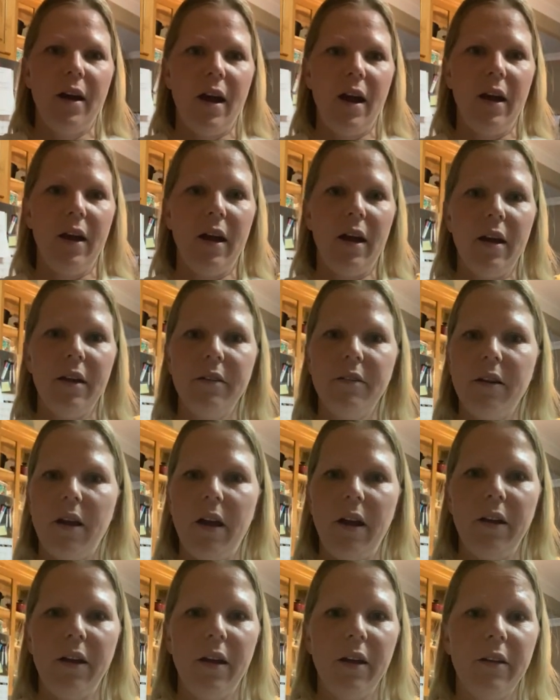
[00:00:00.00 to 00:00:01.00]

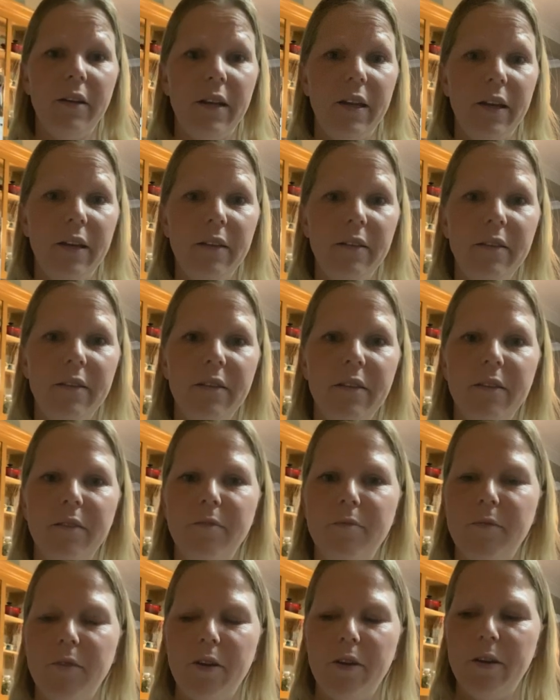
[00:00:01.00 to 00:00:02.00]
I got kids.
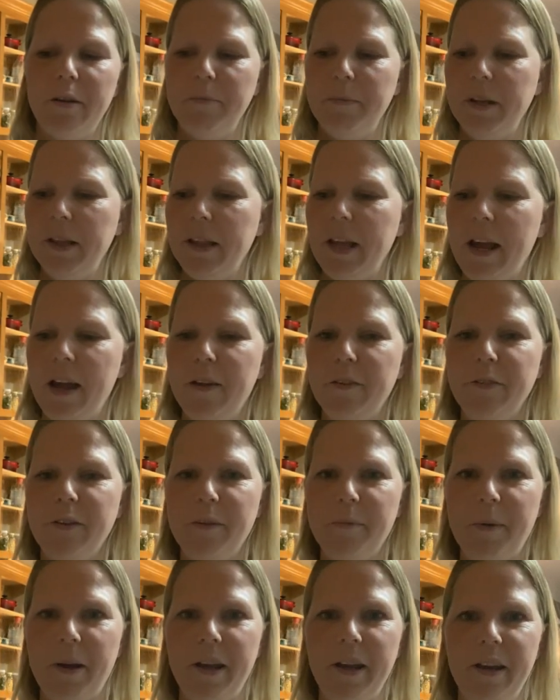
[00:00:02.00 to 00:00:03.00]
They're gonna be loud.
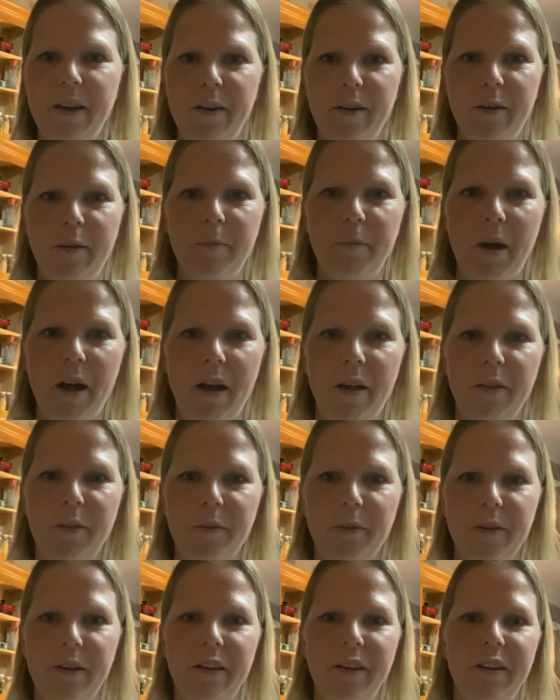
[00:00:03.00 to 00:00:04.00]
You might hear them
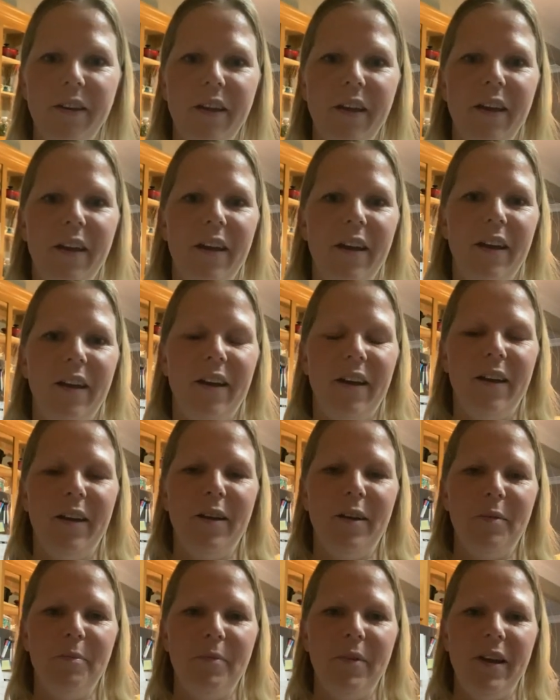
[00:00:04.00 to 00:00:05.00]
hollering
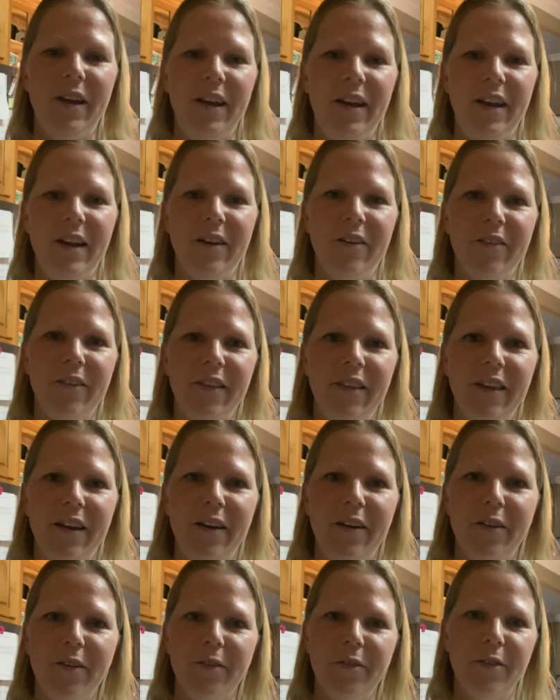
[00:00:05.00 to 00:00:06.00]
here and
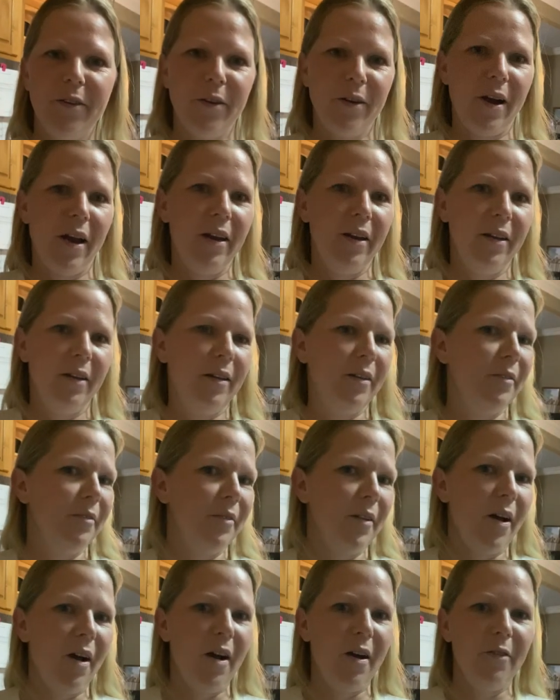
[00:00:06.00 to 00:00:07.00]
there. They're kind
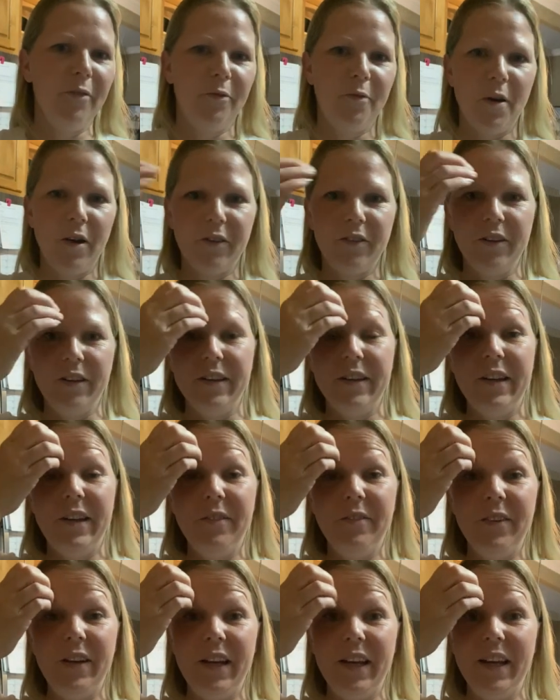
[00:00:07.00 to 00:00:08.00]
of off watching
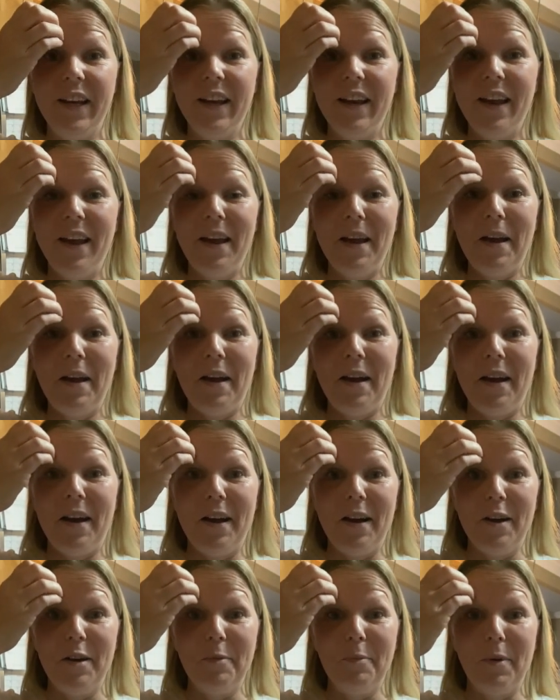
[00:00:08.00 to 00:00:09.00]
TV
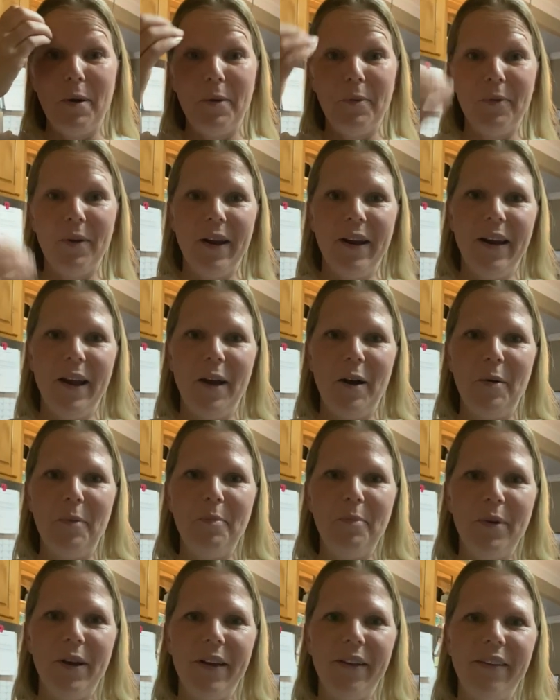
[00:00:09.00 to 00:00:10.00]
right now,
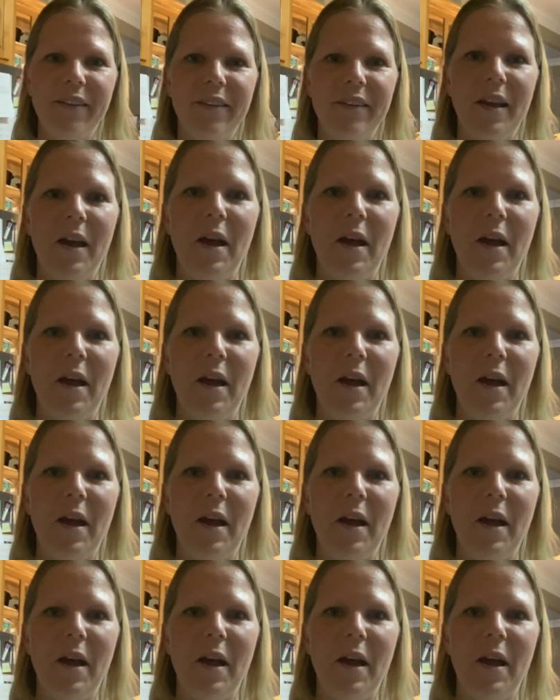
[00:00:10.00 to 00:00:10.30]
but